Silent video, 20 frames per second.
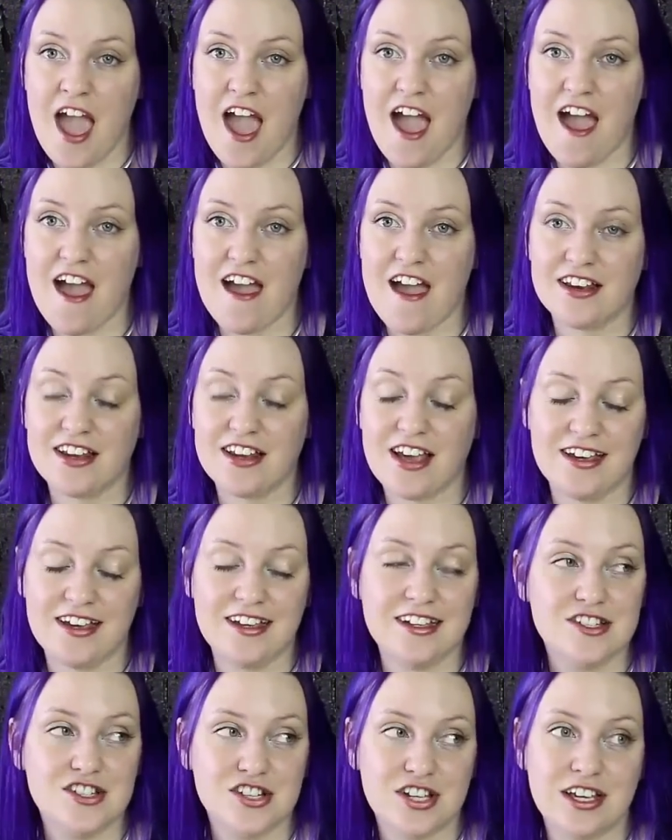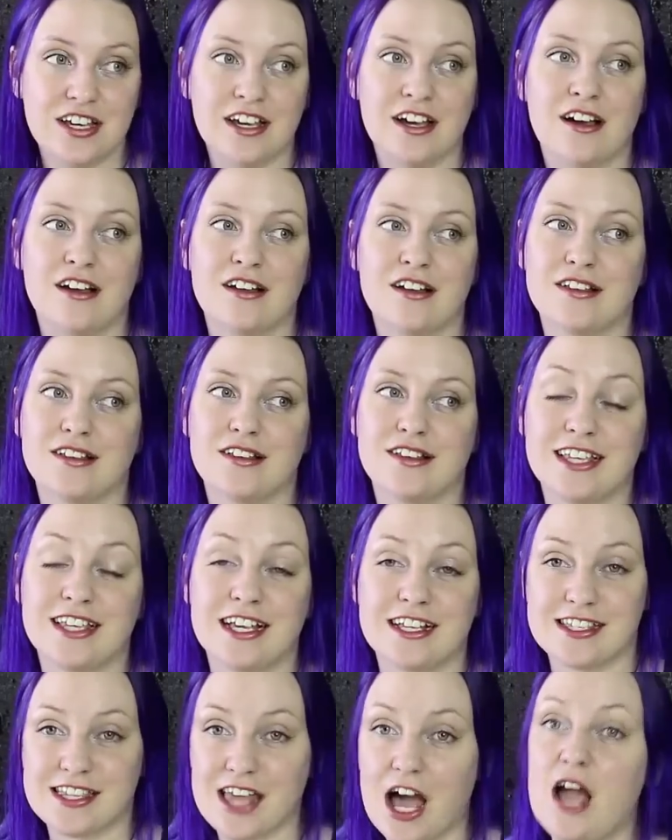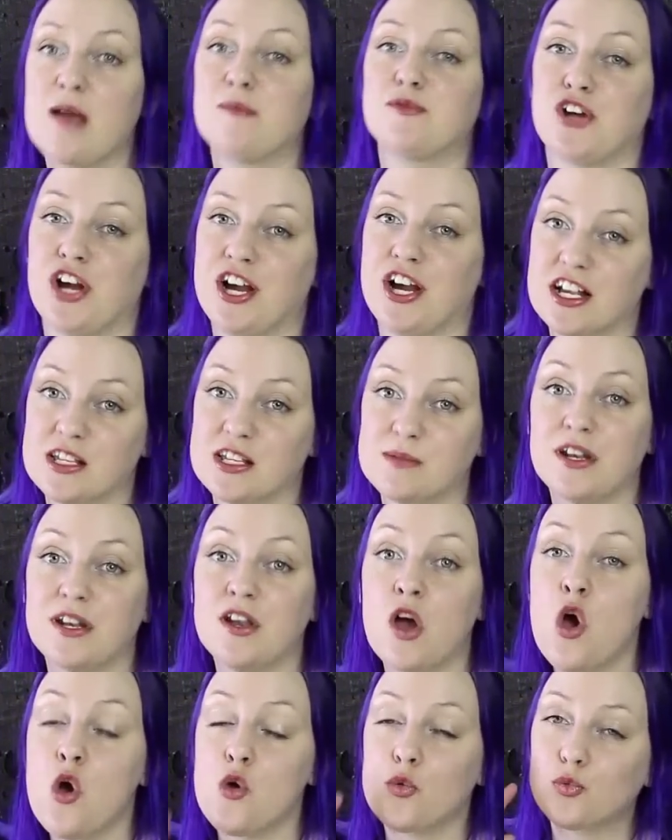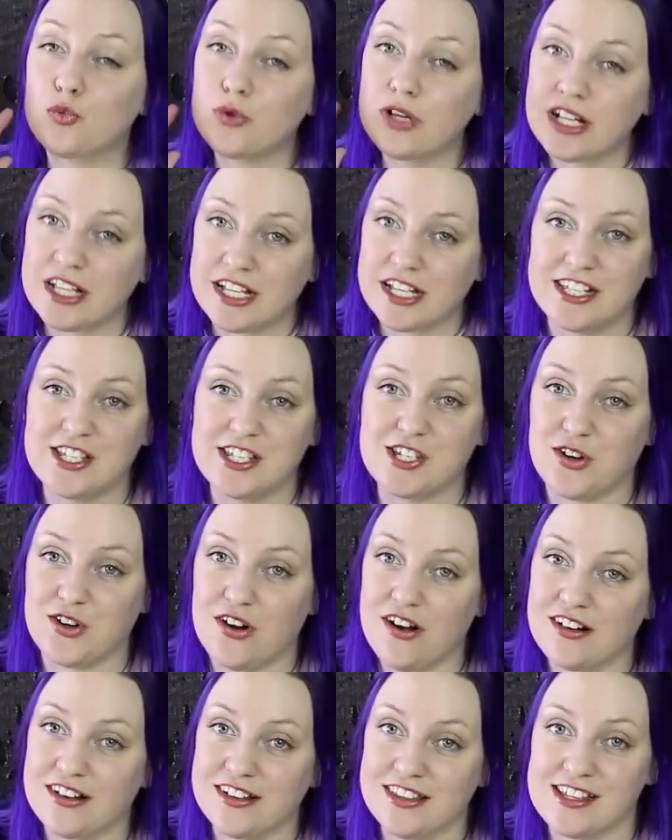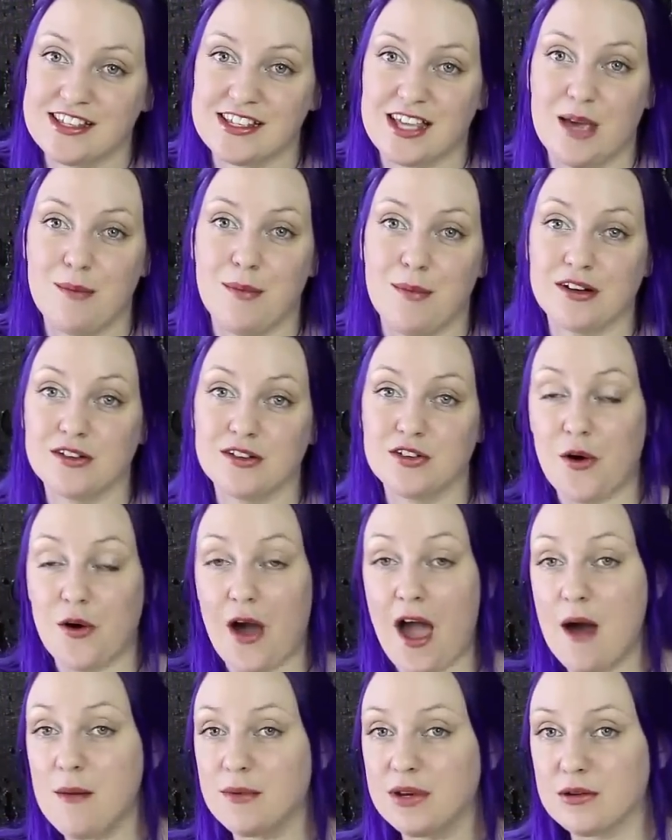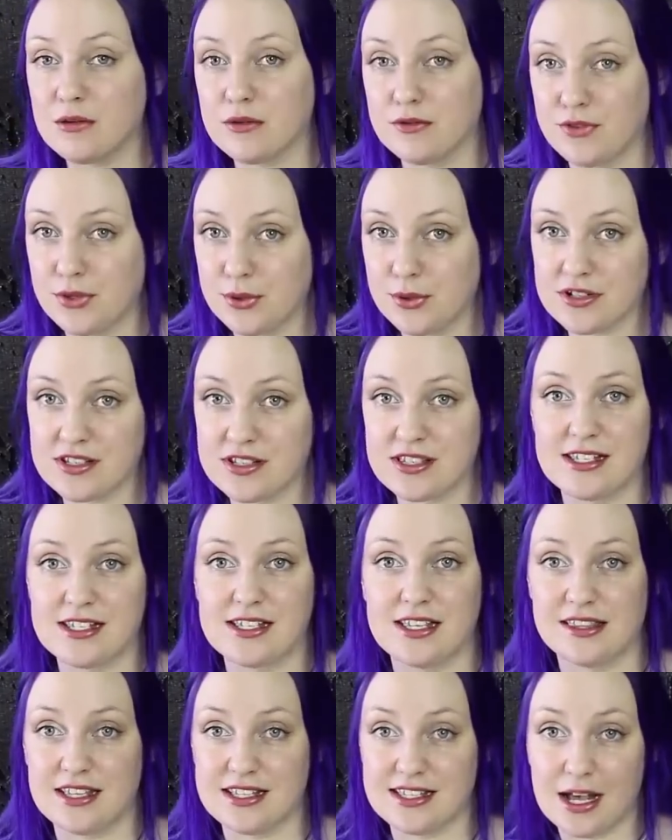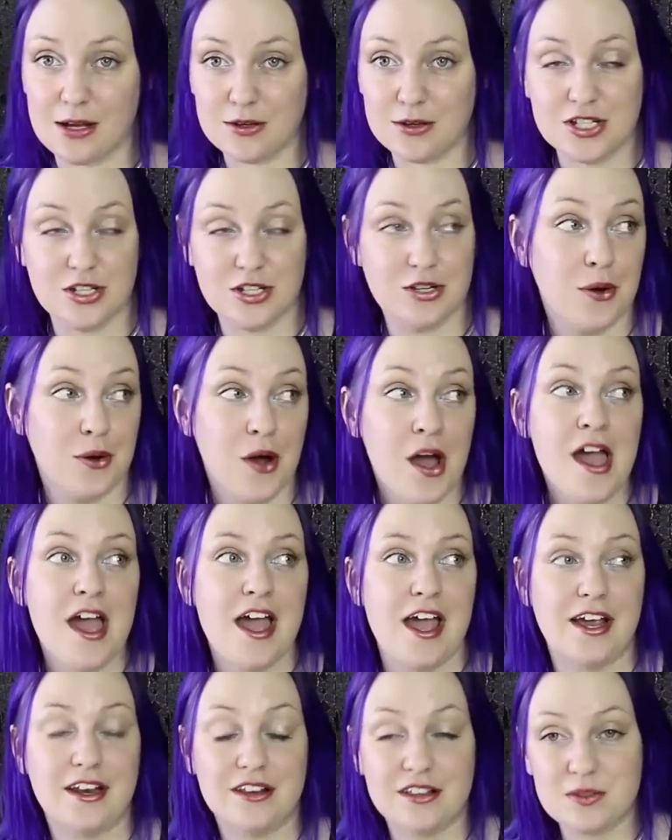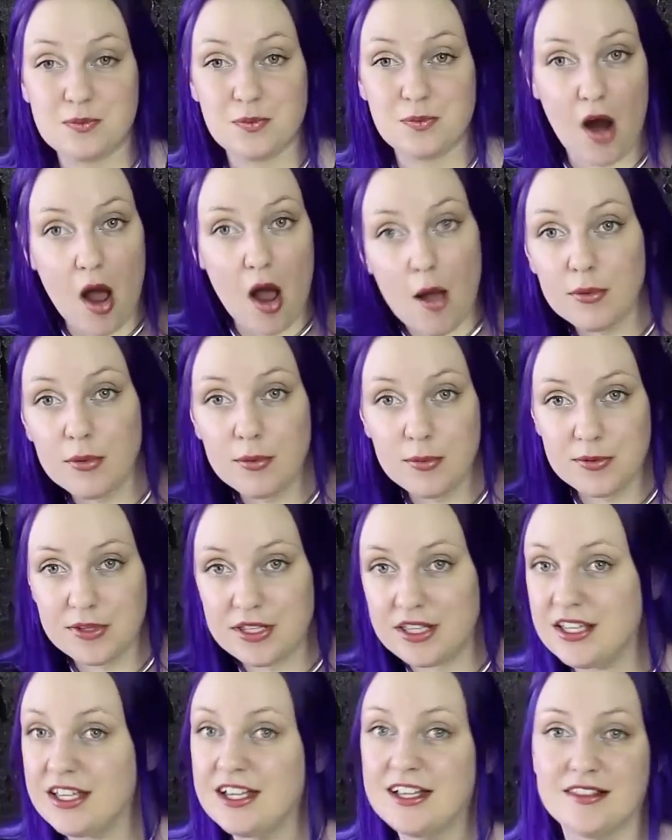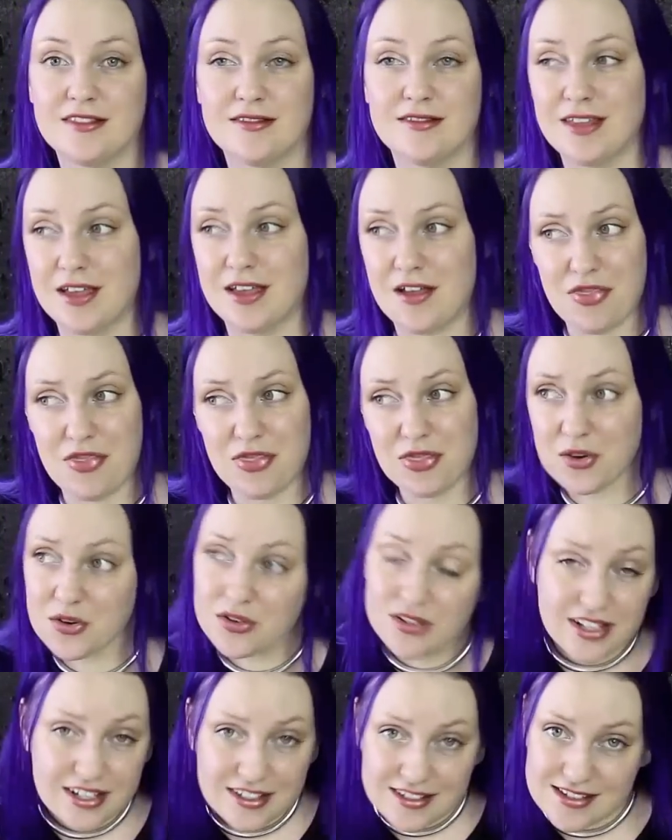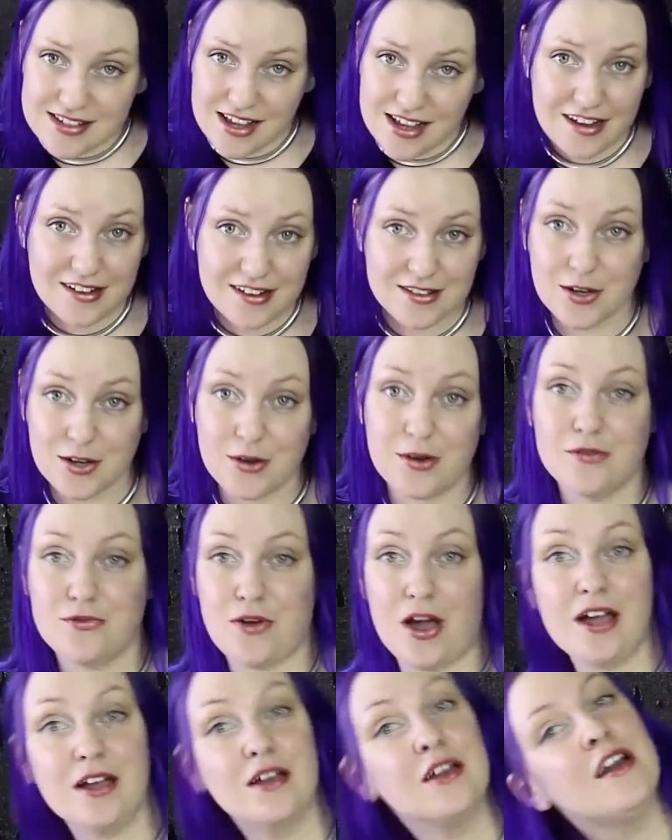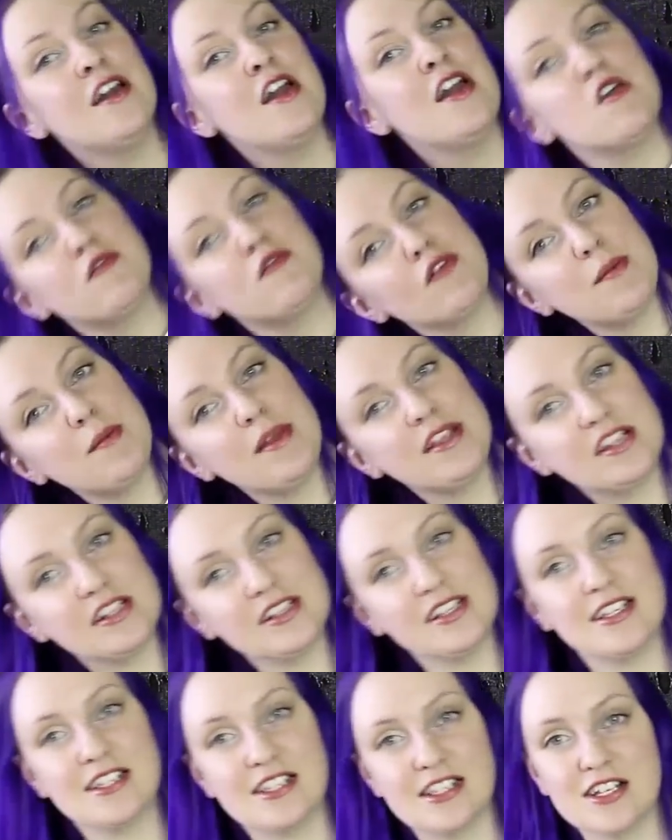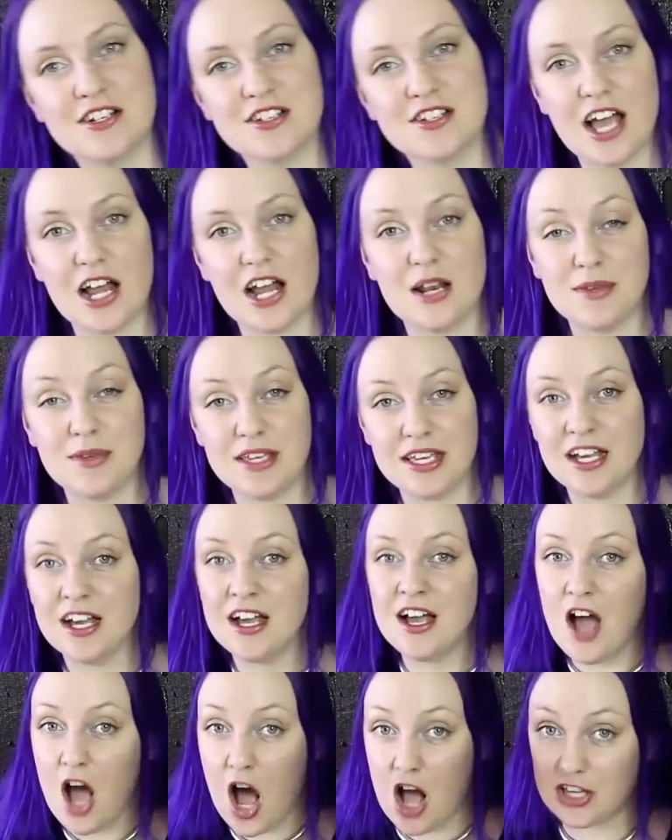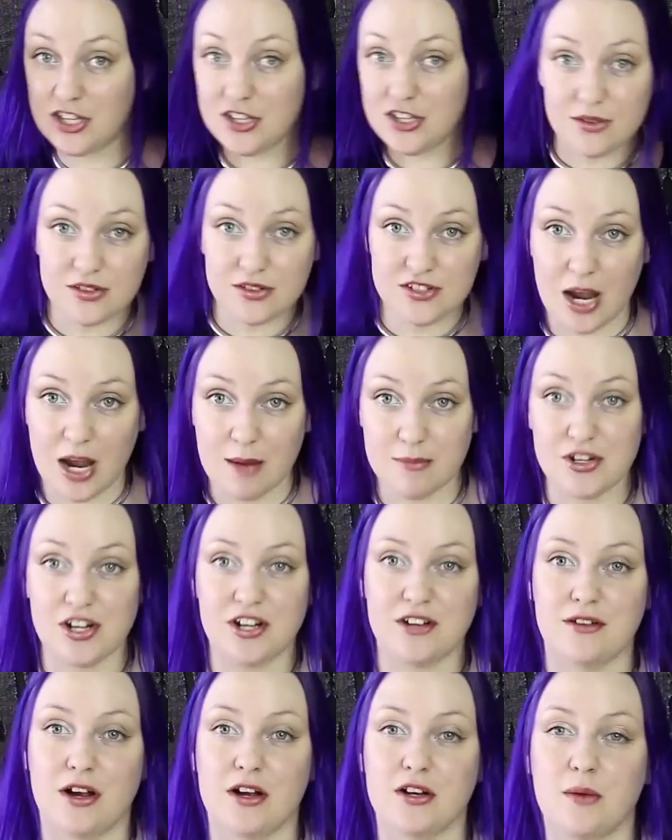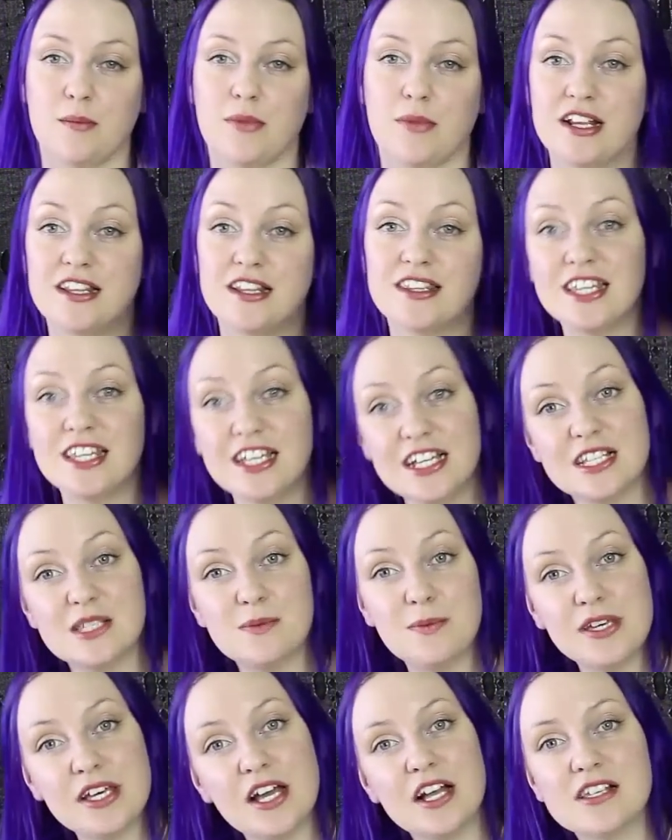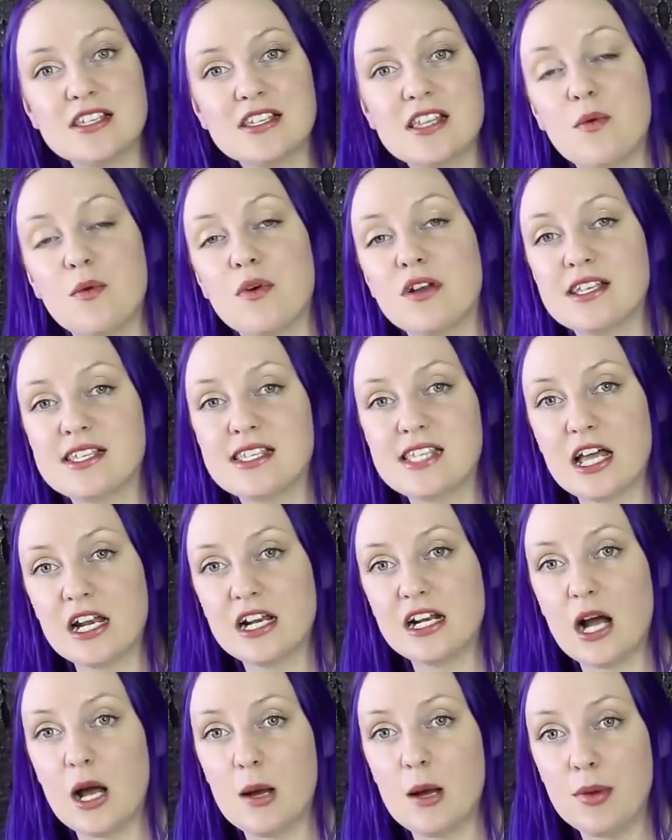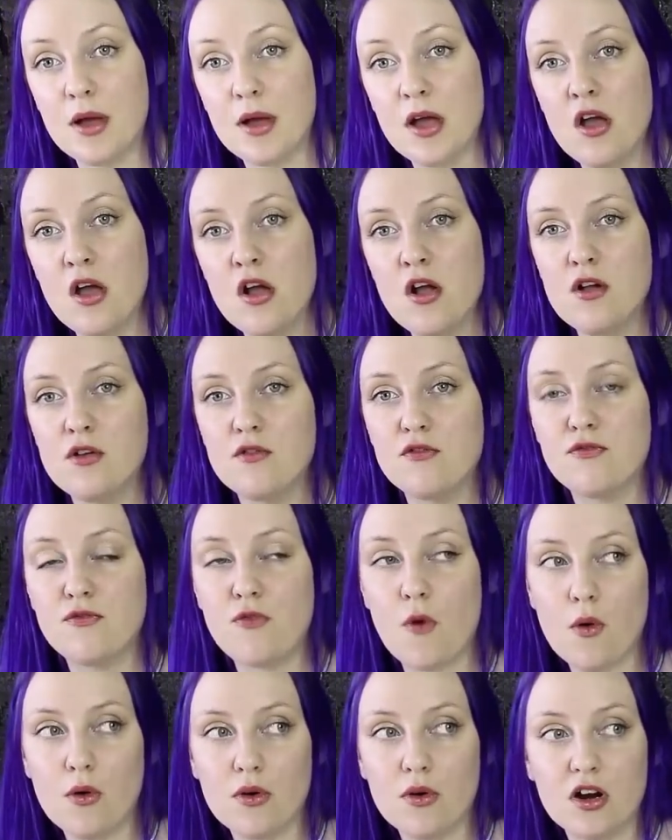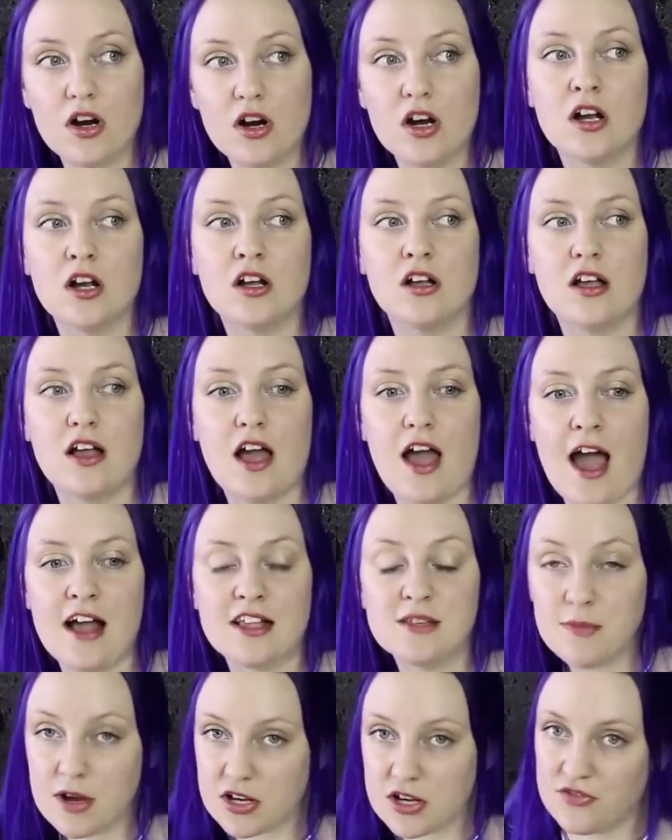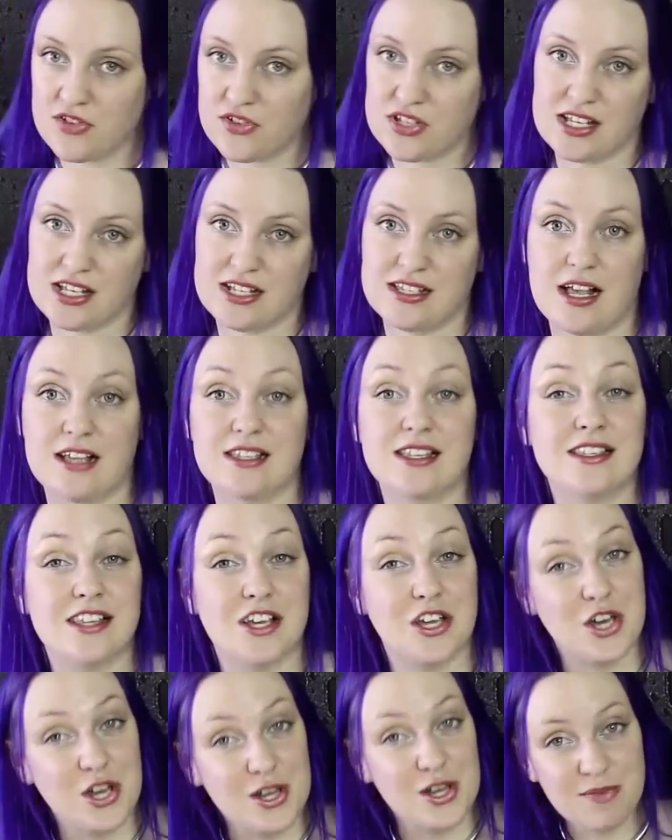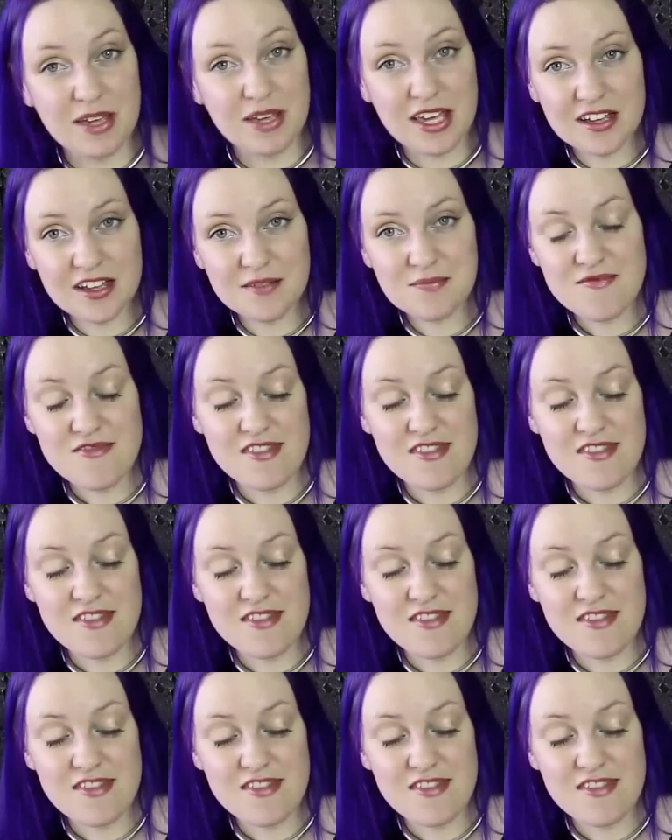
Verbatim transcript: And AEG, yes, the hype train has been really strong on this game. I don't know how many reviewers they sent this out to. It is probably in the 30s. I don't know. If I if I made the list, there's got to be a huge hype train around it, but I think it's because they want to set it up for as much of a success as it could be.